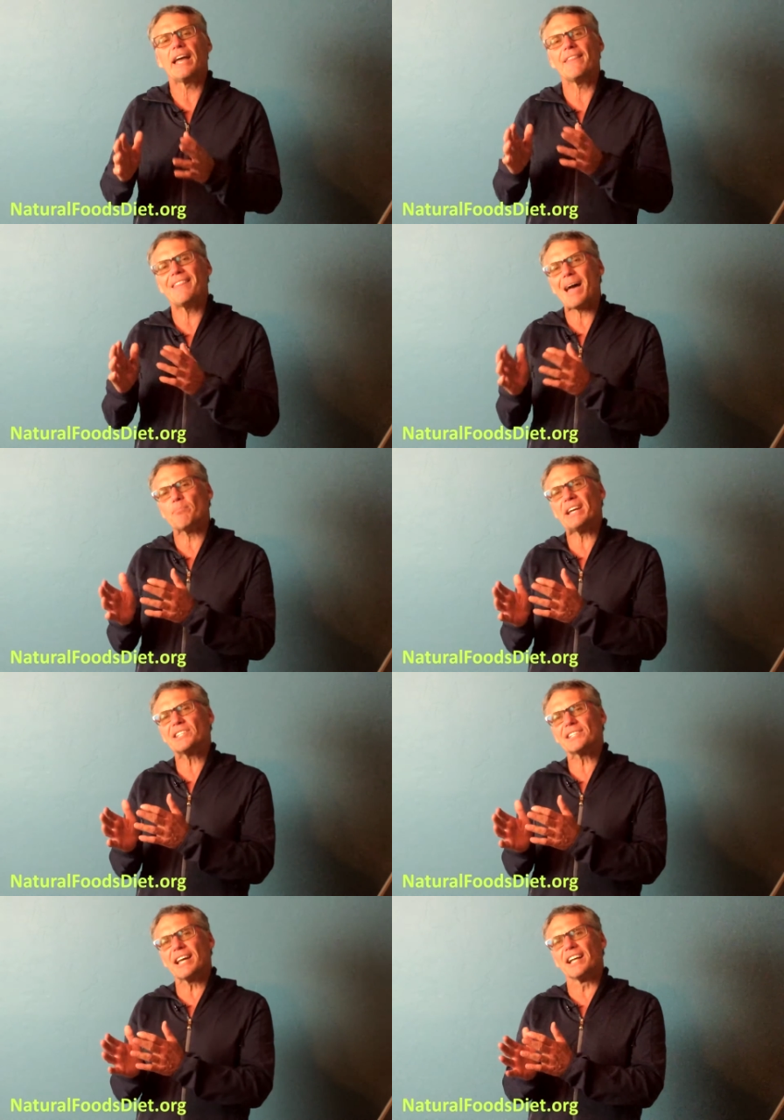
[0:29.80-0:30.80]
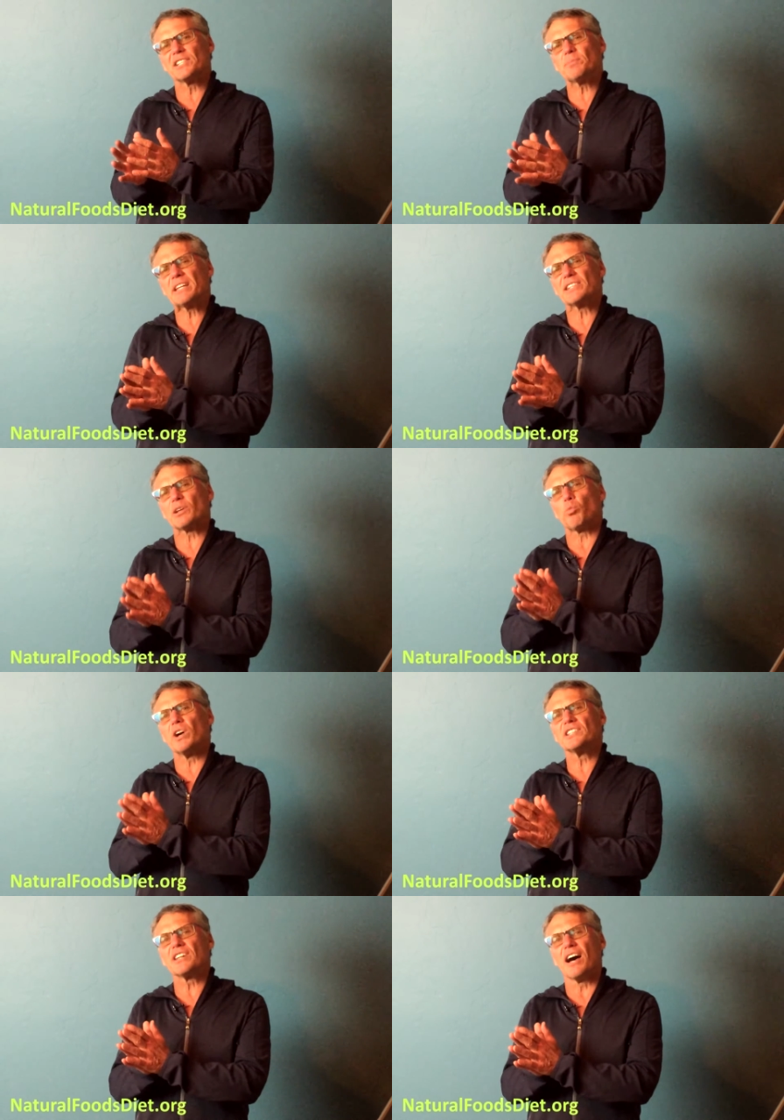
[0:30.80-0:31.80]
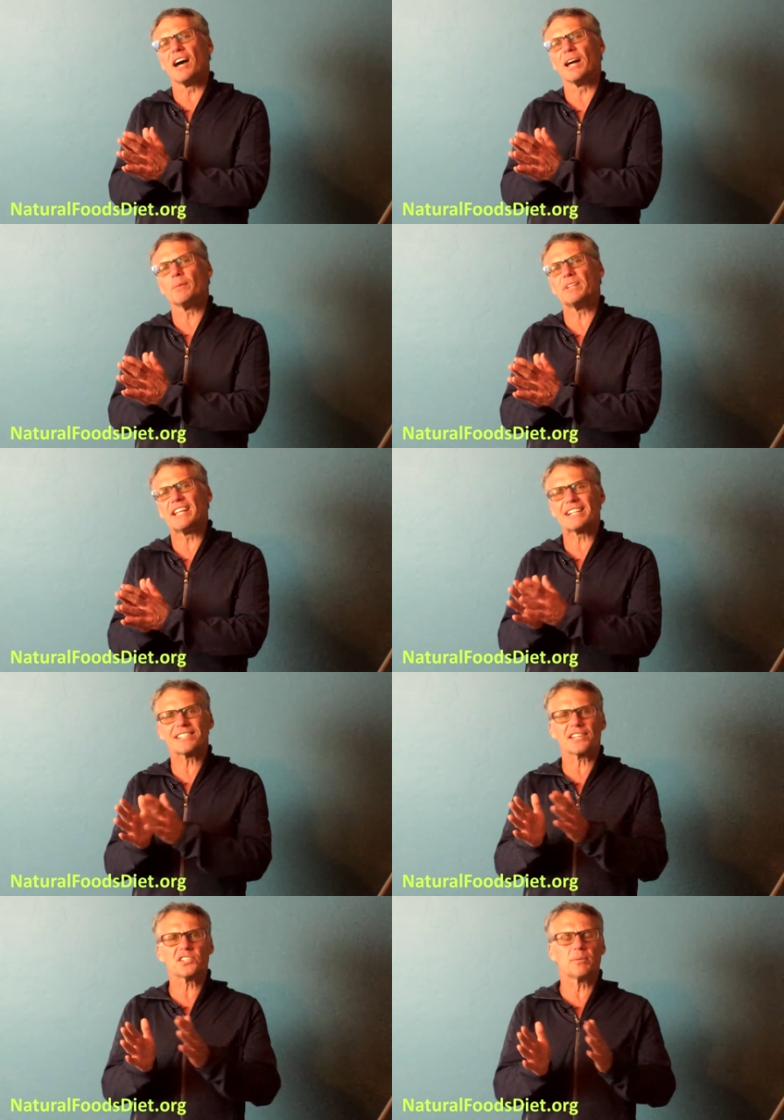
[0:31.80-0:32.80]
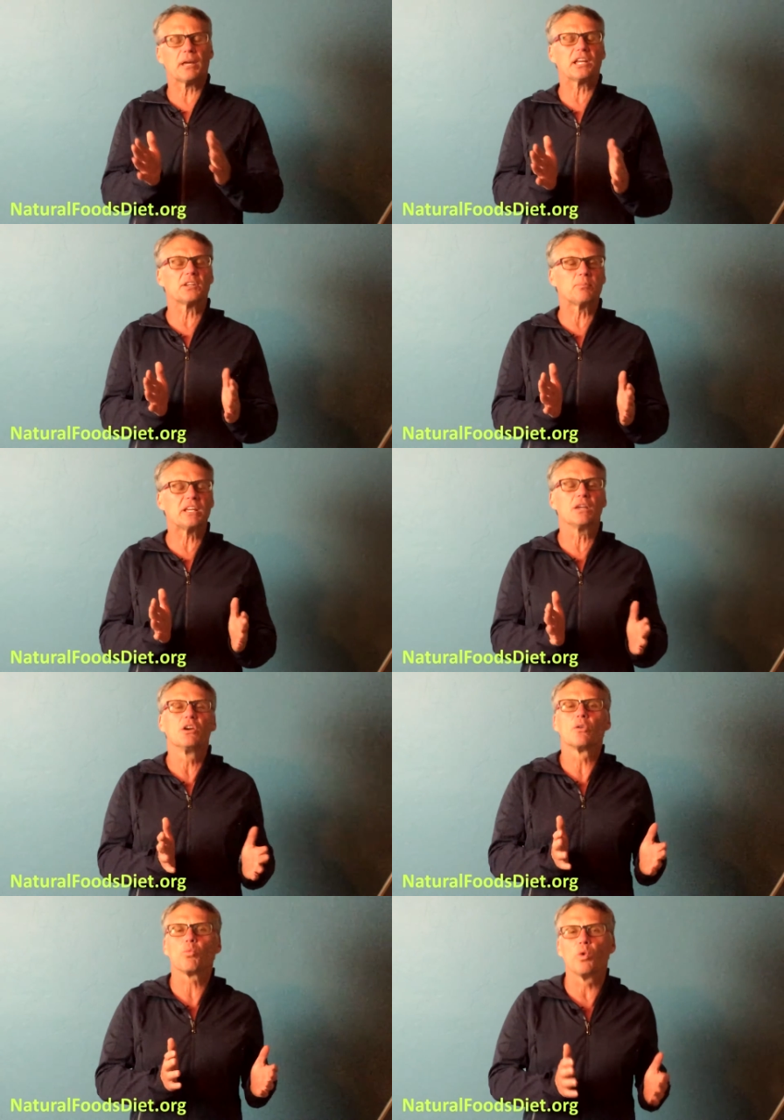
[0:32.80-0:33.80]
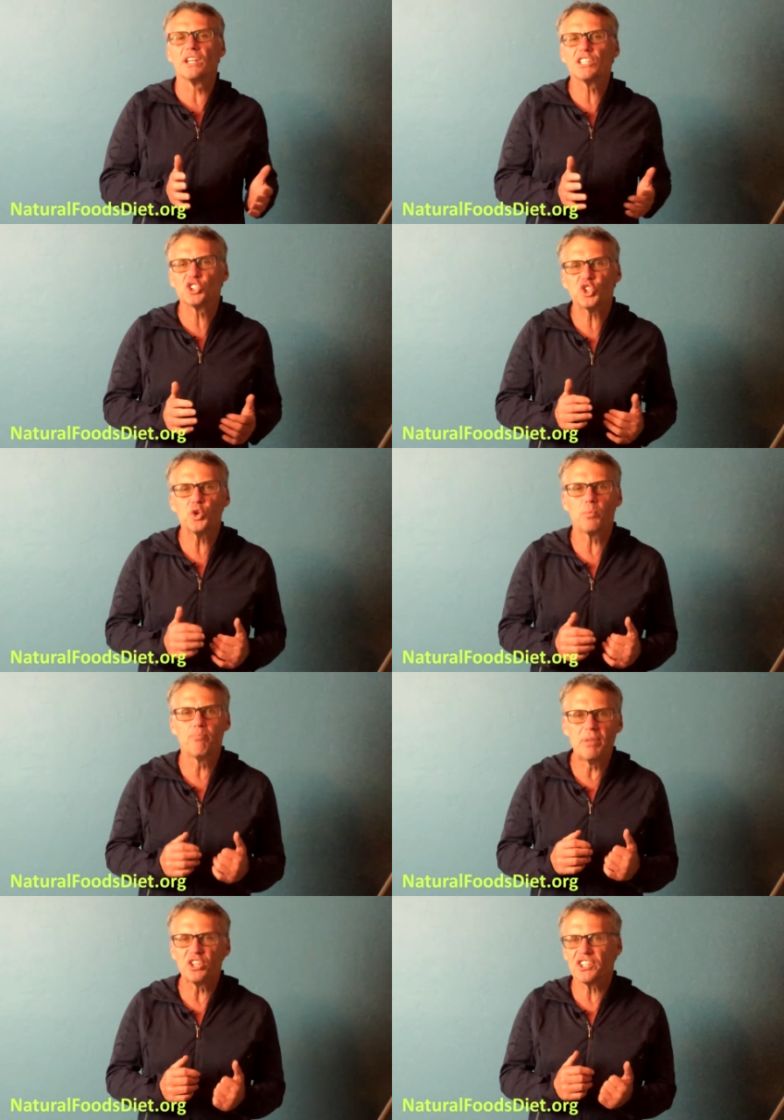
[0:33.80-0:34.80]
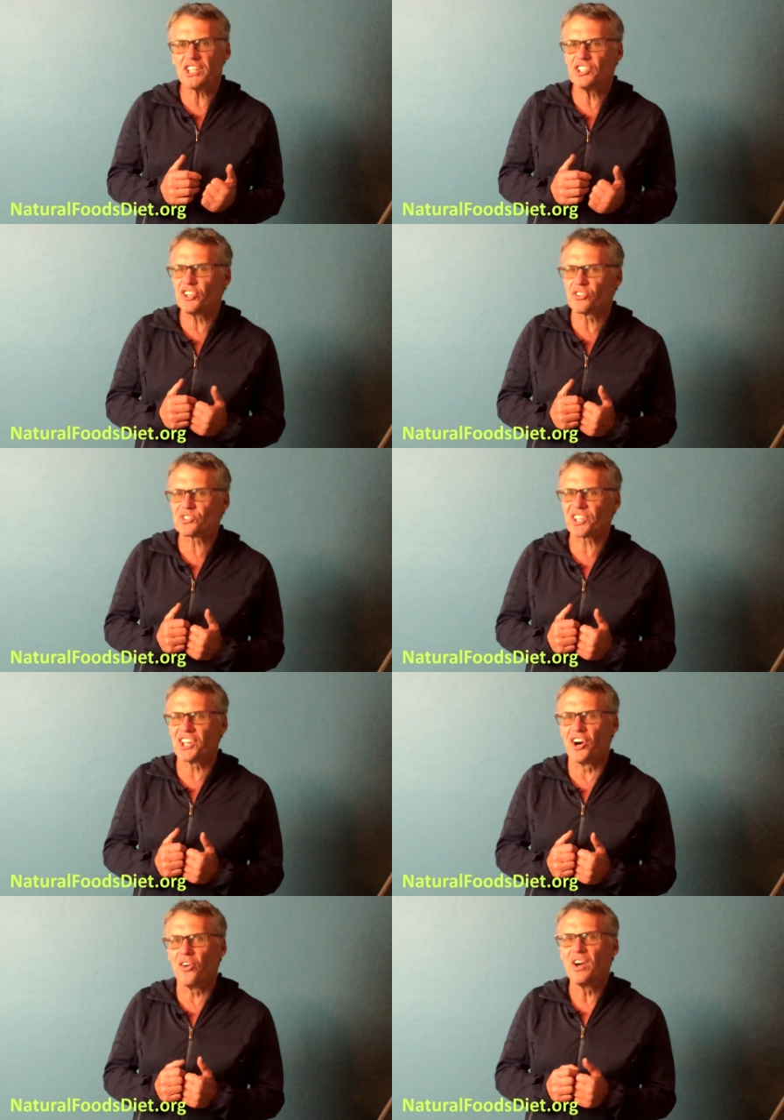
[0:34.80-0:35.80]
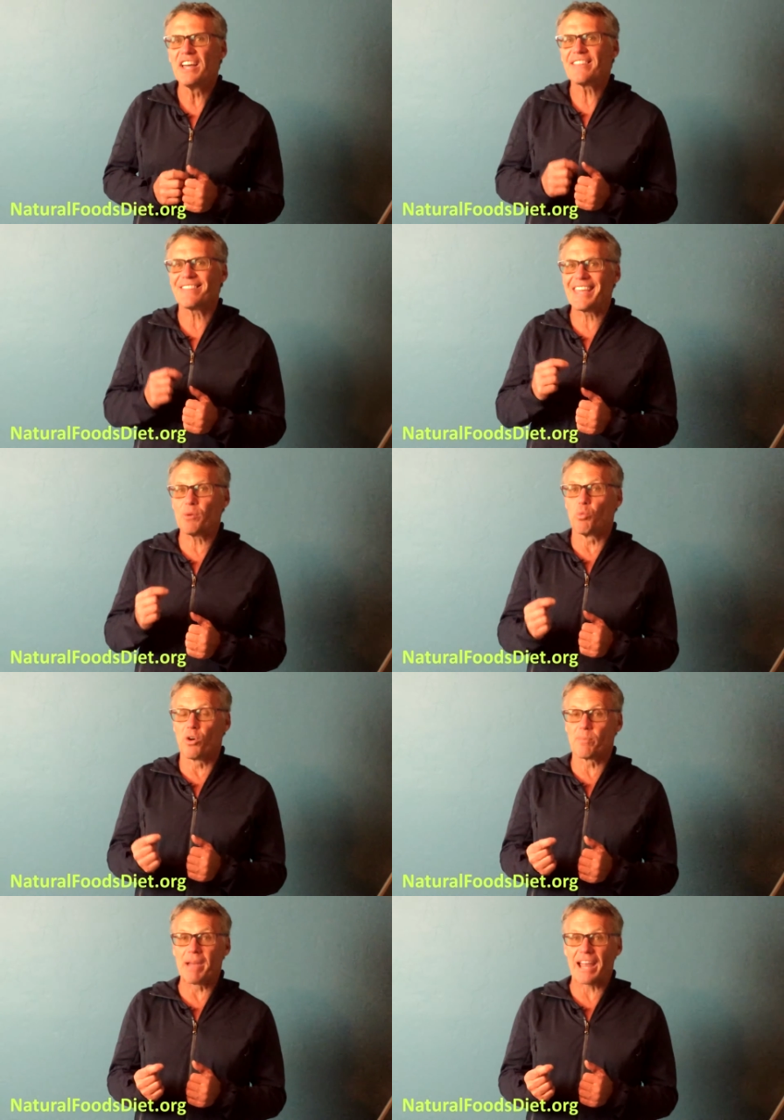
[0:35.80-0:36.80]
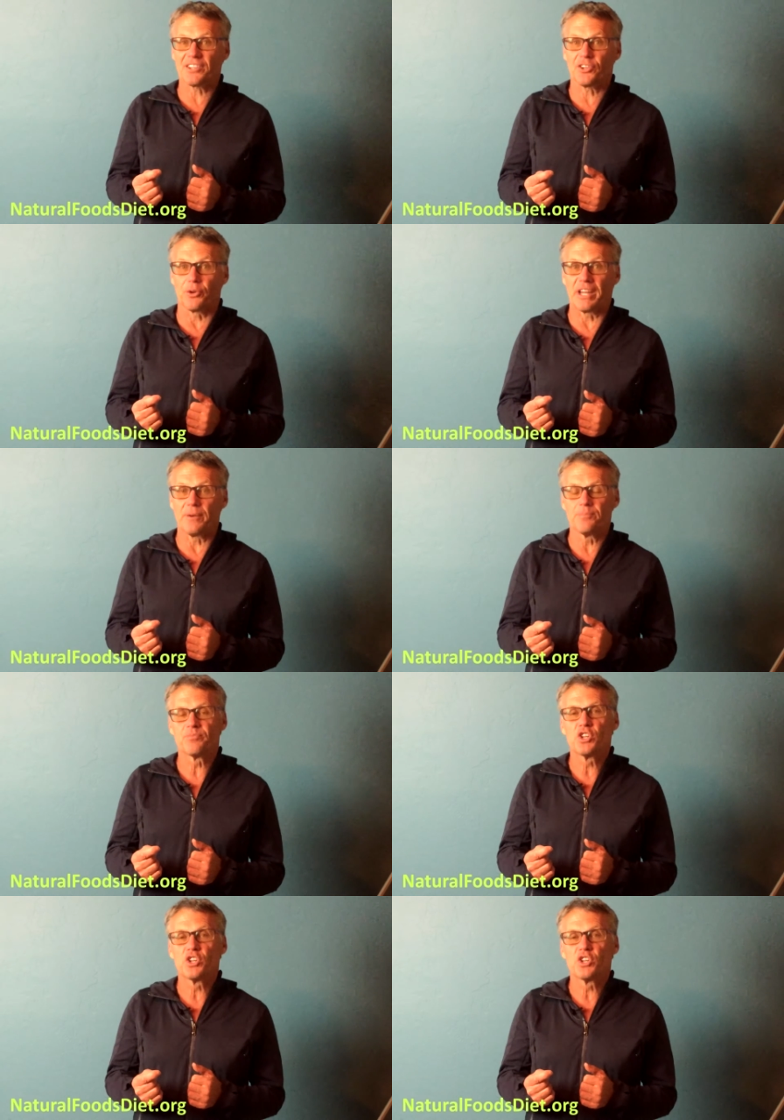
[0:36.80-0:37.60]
and that makes sense because at one time, and that's estimated to be one to two billion years ago, they were bacteria.